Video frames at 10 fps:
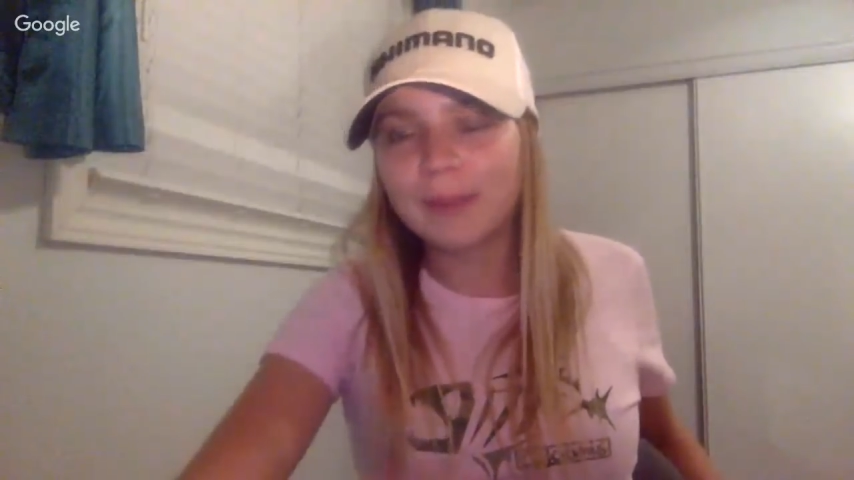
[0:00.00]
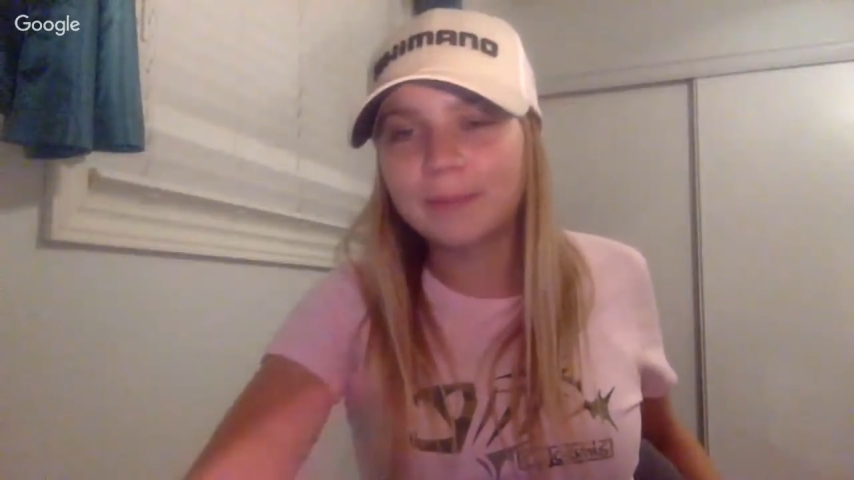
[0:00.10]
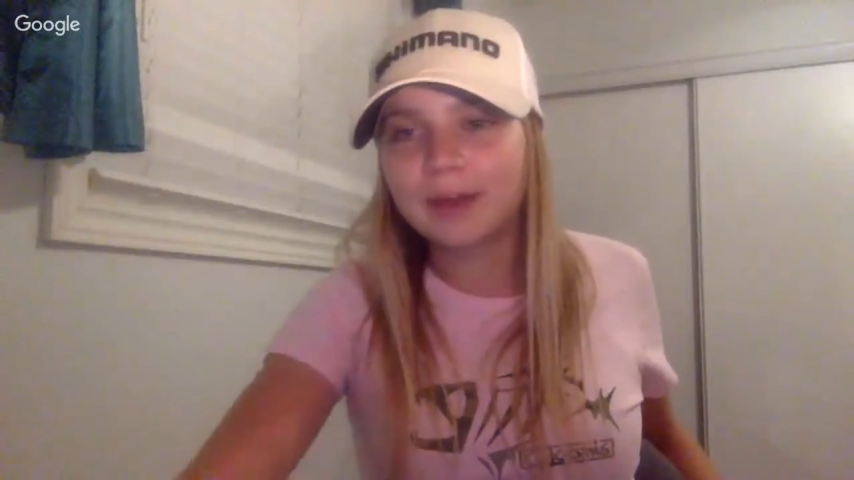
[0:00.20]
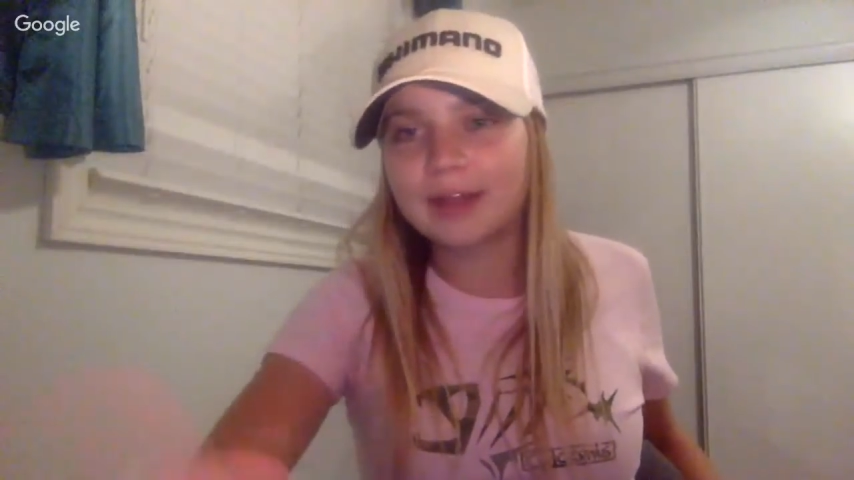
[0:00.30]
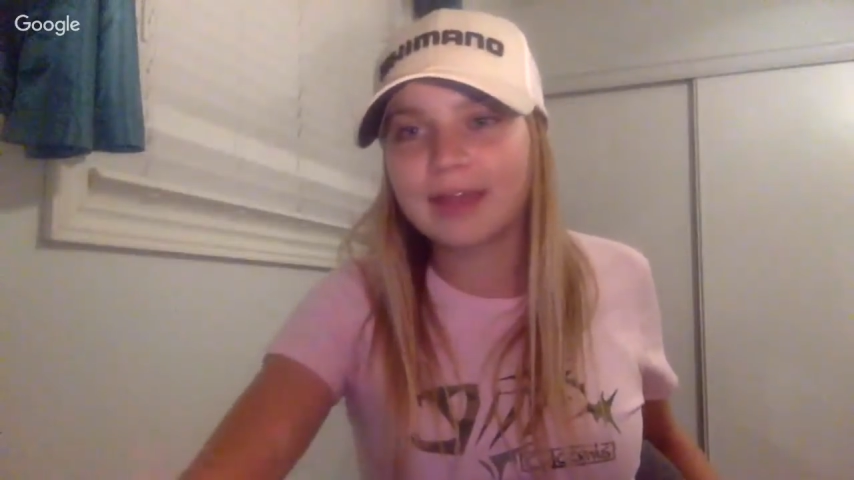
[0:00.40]

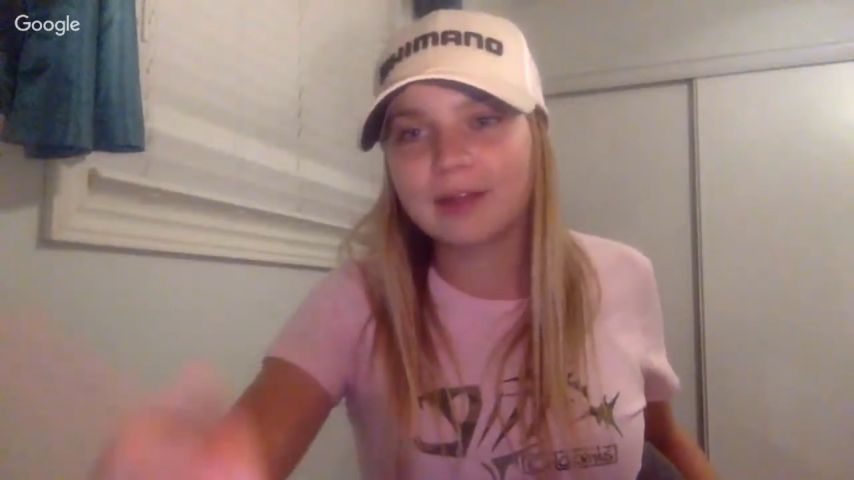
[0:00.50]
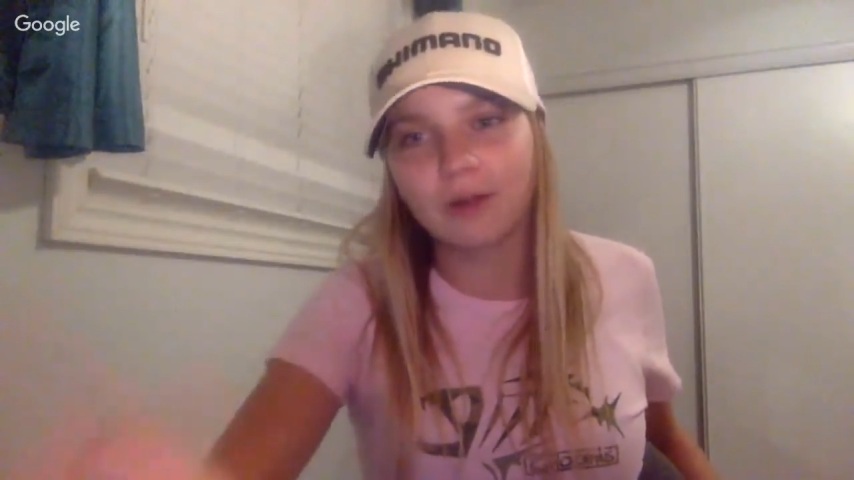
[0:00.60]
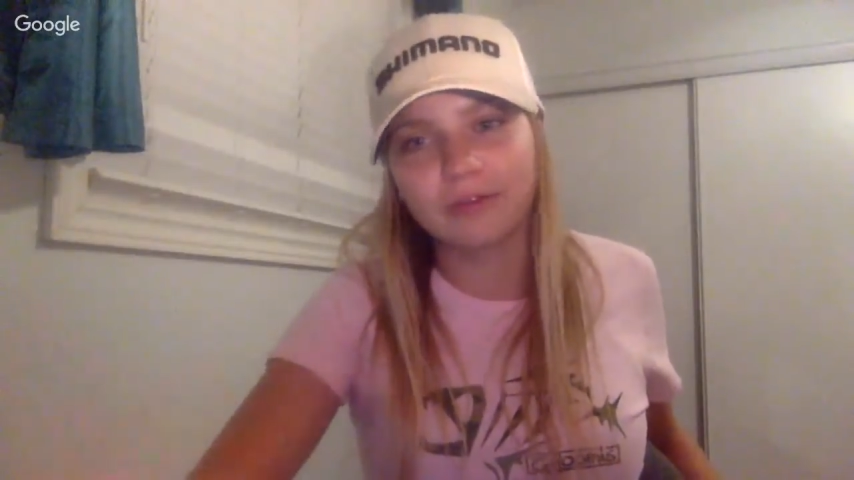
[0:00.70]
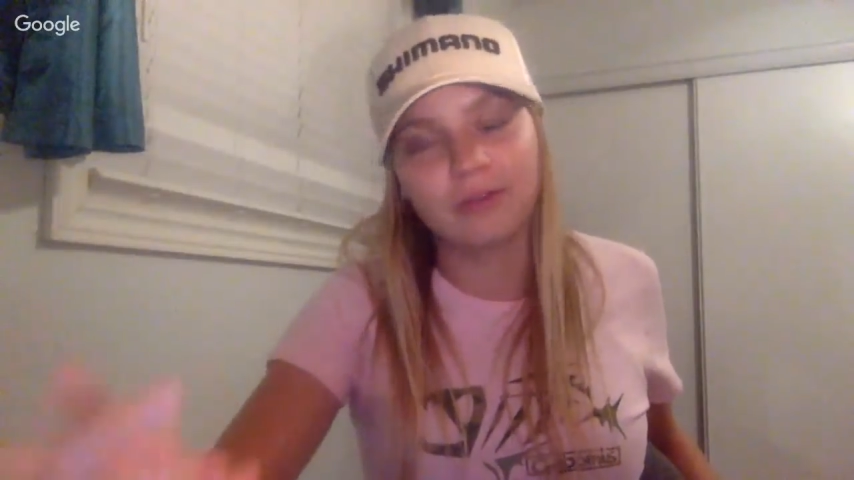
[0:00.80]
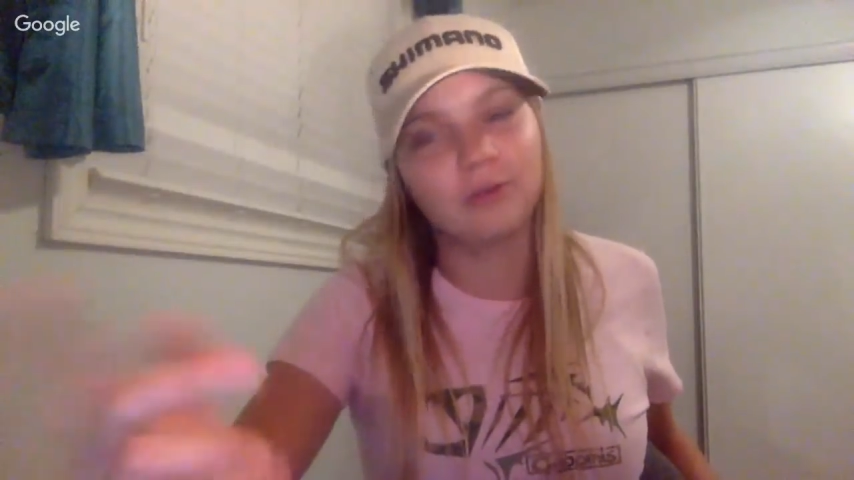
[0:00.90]
buddy can
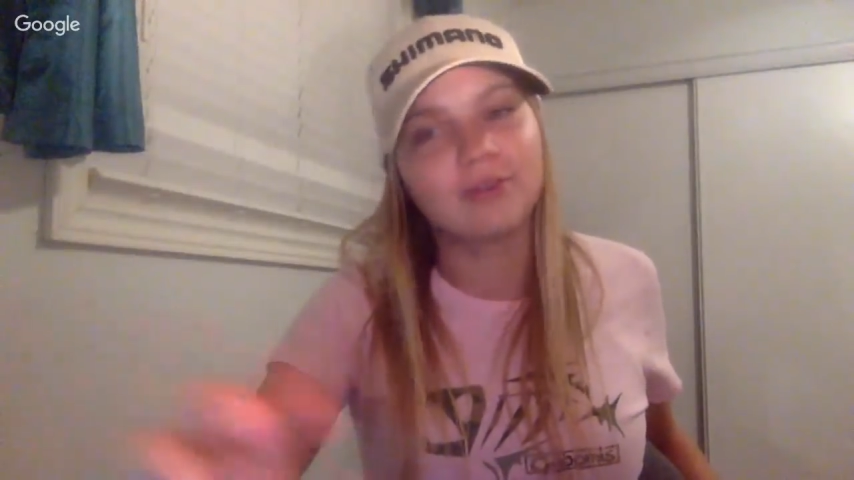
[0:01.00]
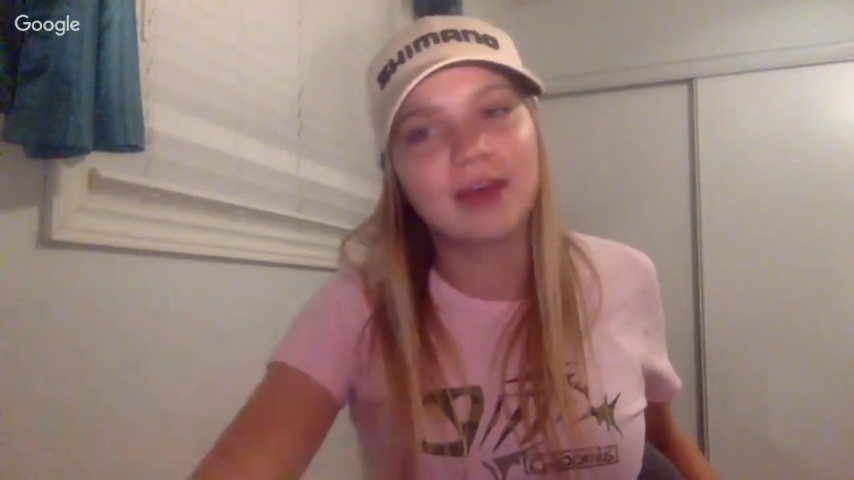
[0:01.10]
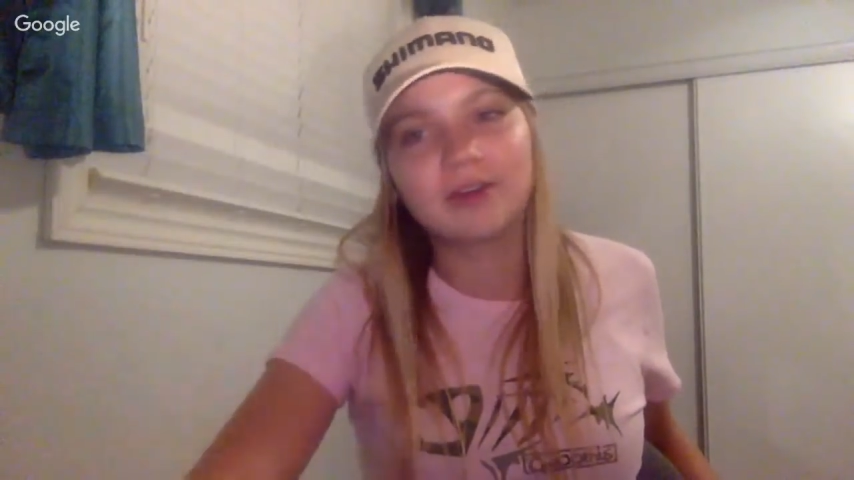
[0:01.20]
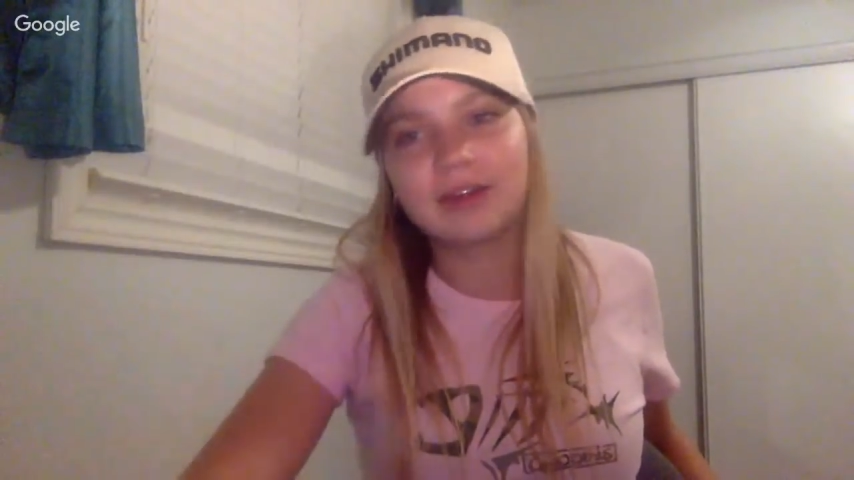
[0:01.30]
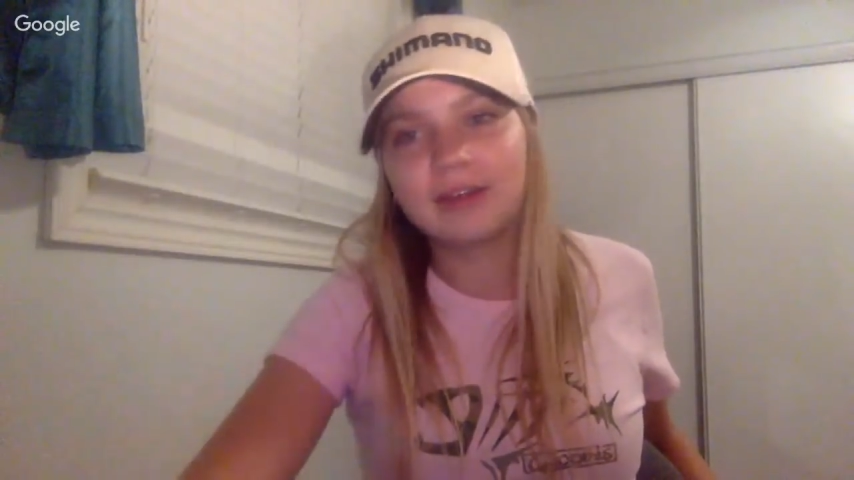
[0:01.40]
also go Saturday.